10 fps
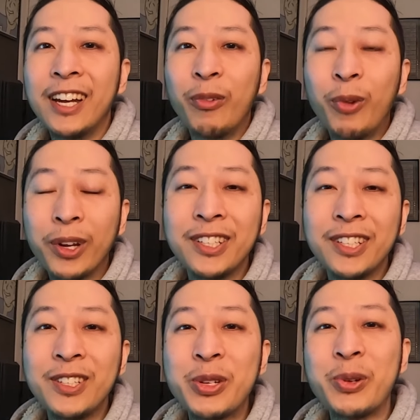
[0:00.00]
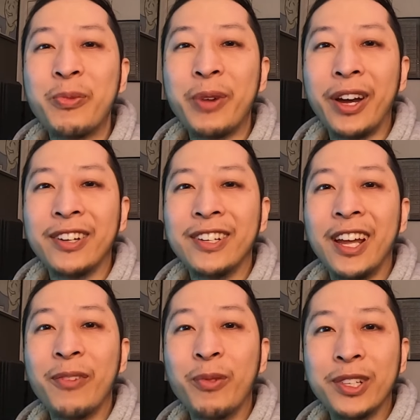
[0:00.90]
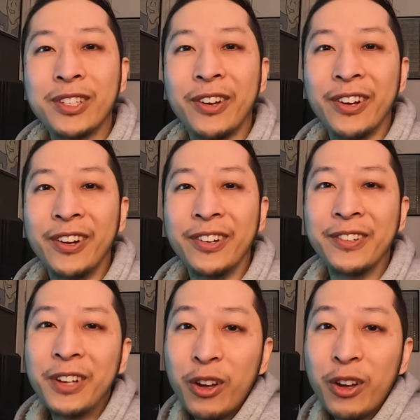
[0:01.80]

What can you do about it and what's going on?